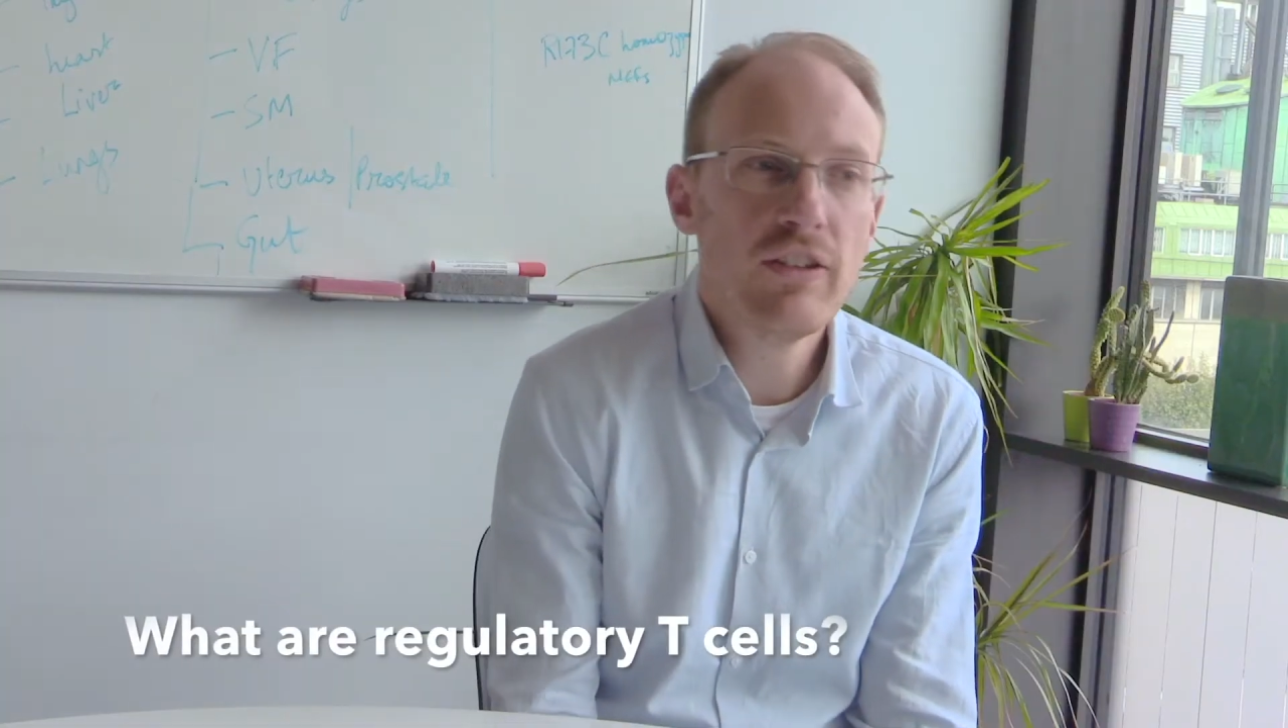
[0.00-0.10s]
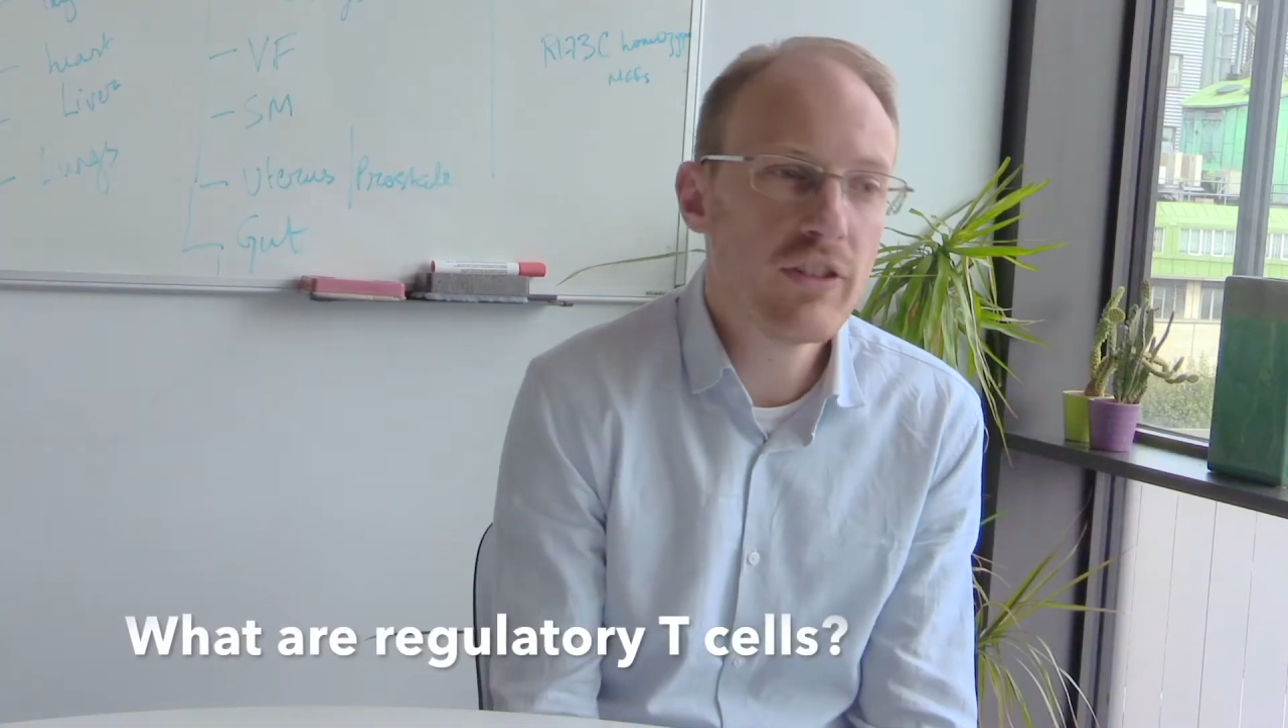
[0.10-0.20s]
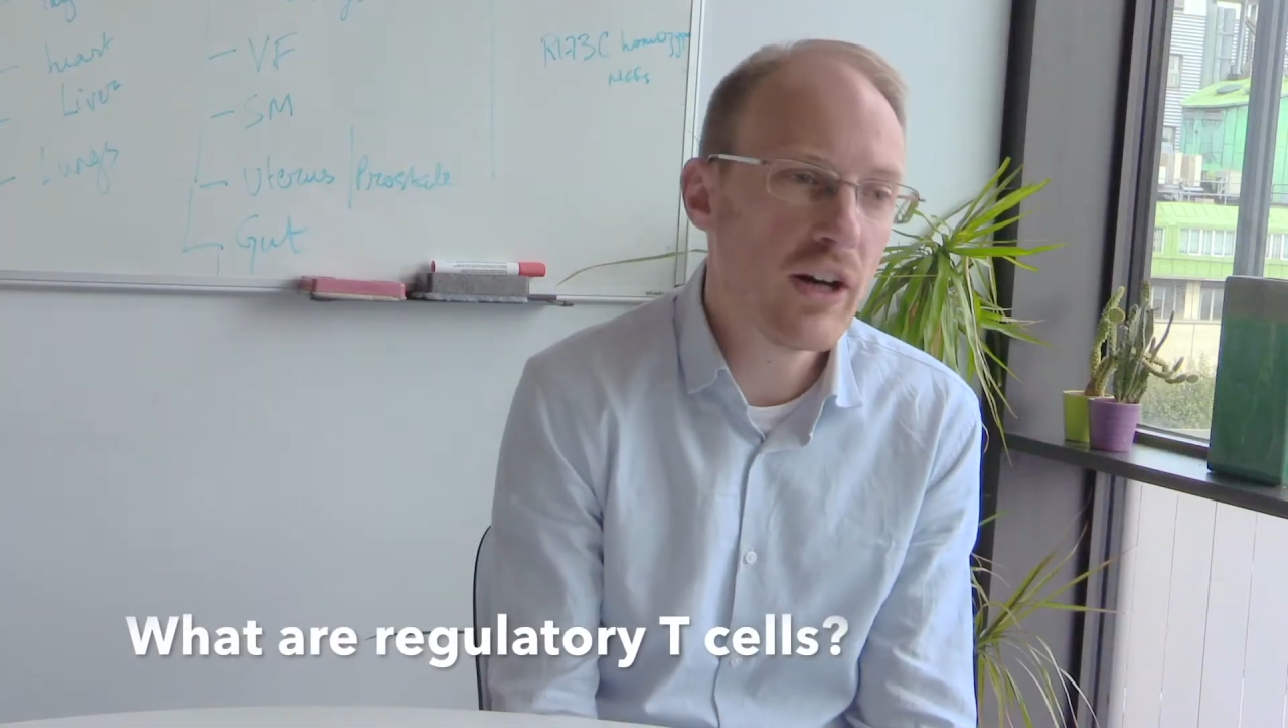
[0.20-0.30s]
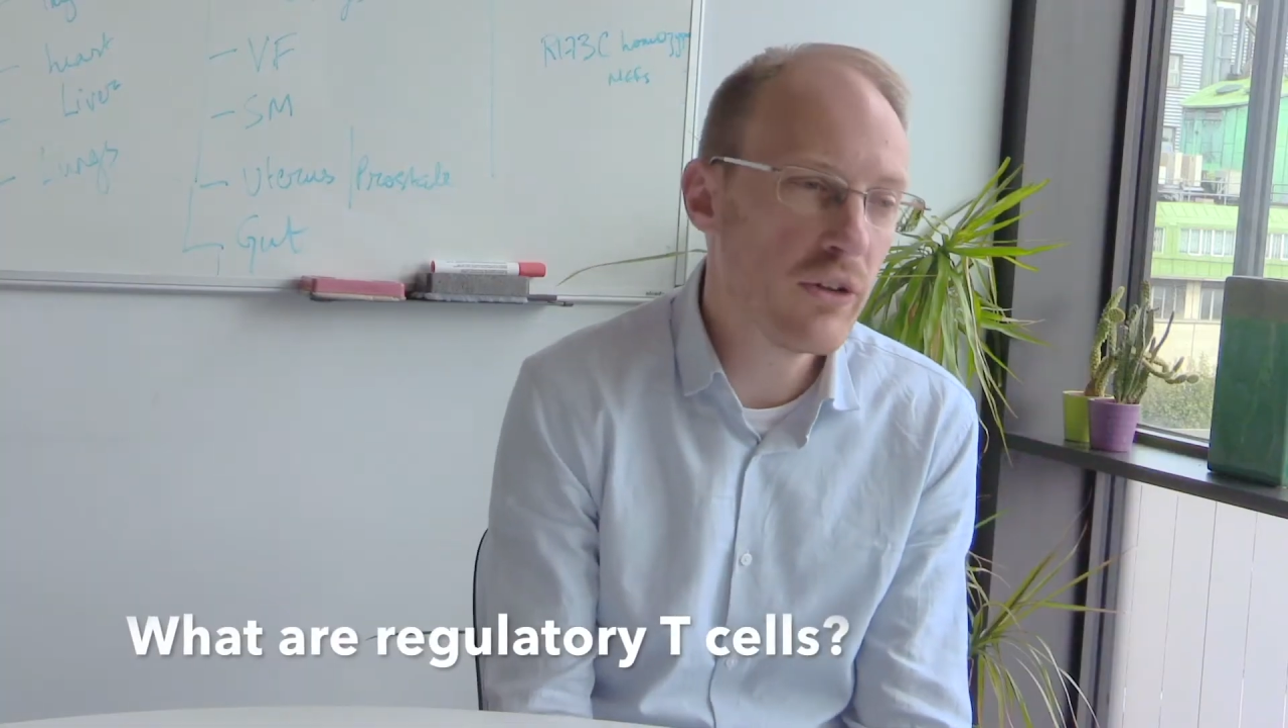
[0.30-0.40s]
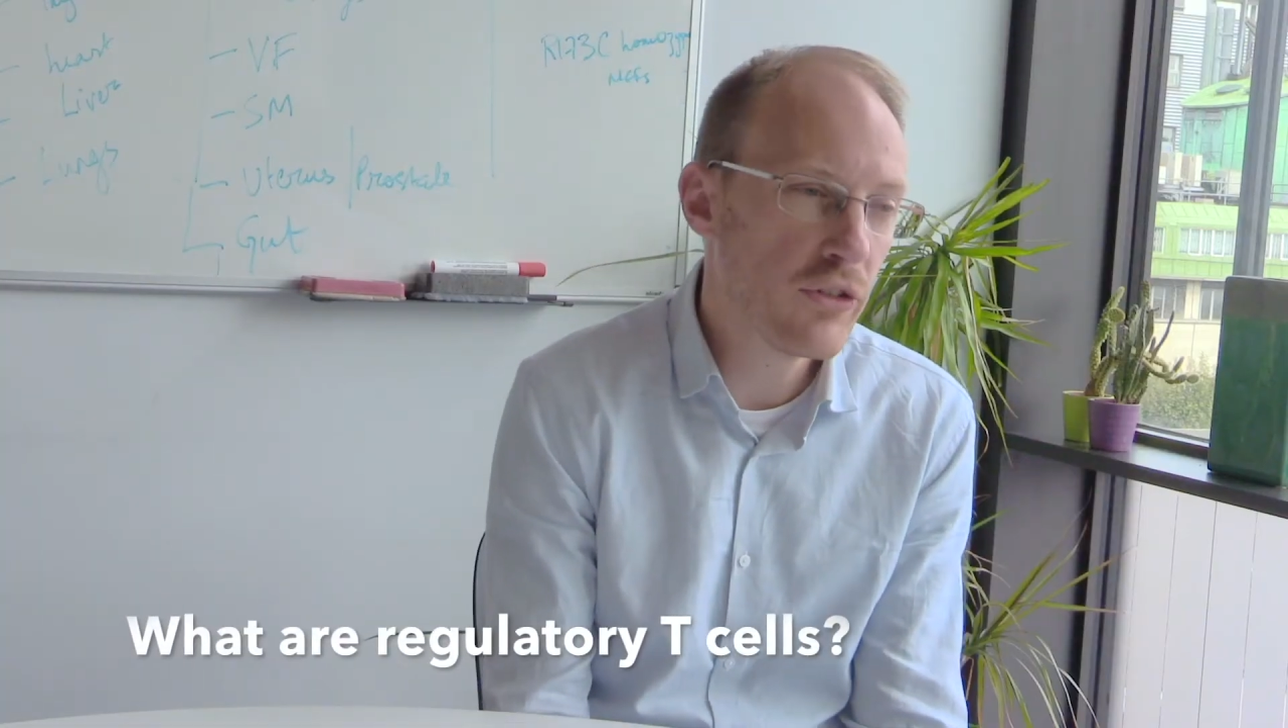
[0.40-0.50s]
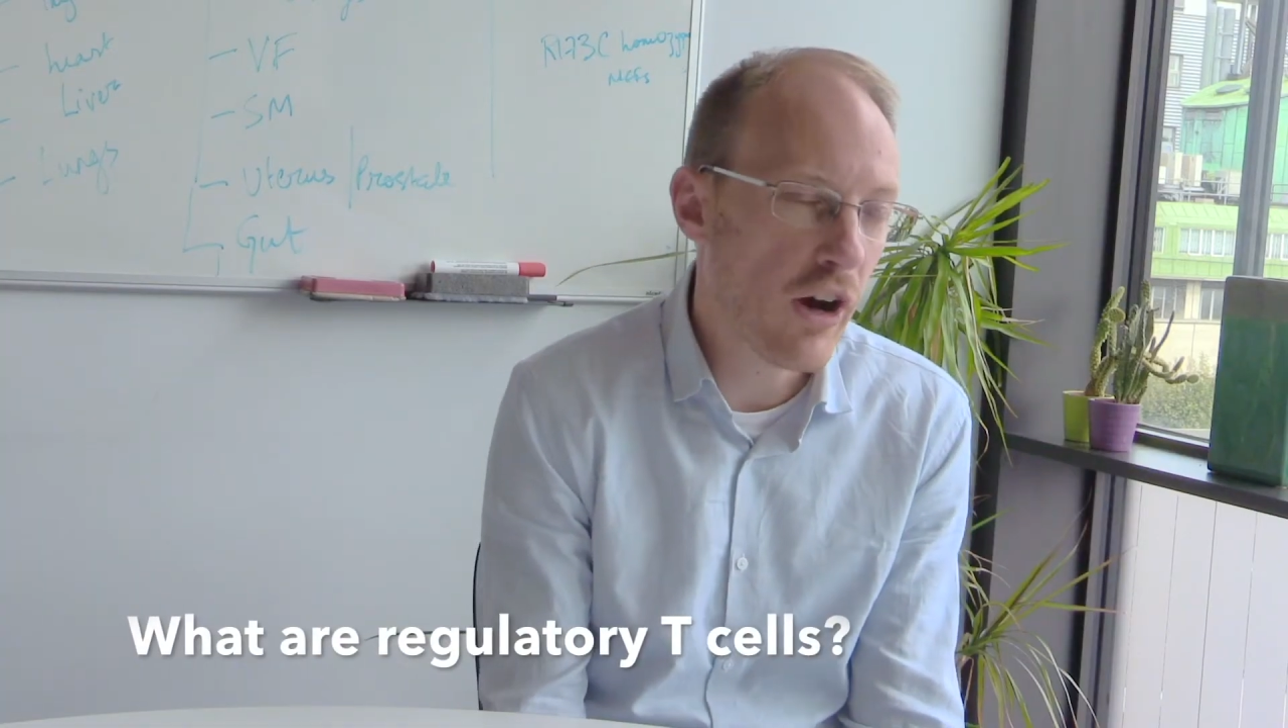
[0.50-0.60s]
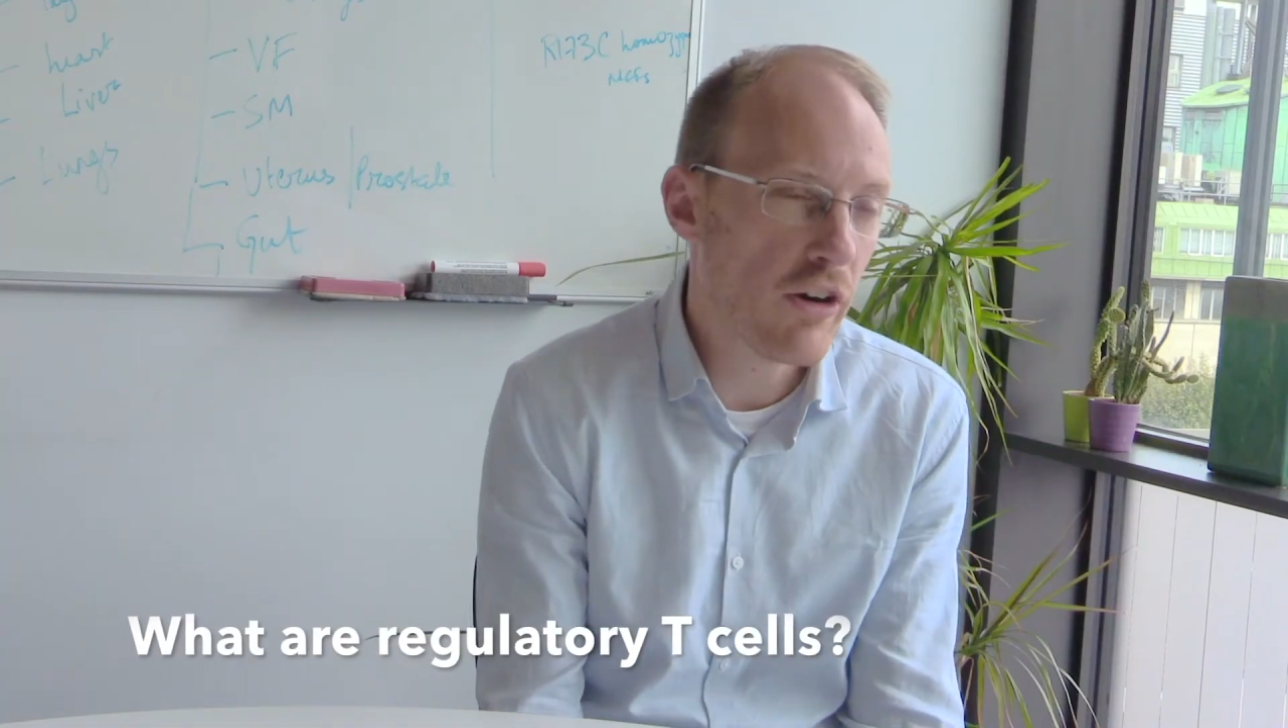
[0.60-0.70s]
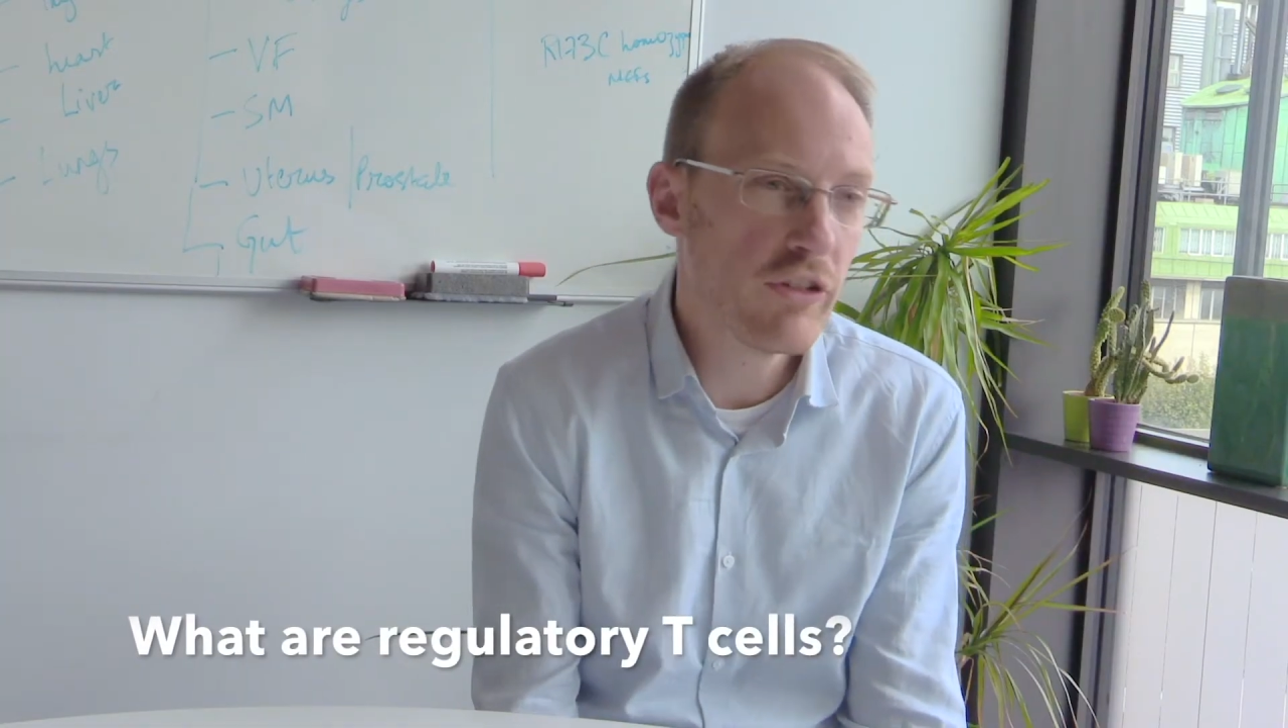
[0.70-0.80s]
cells are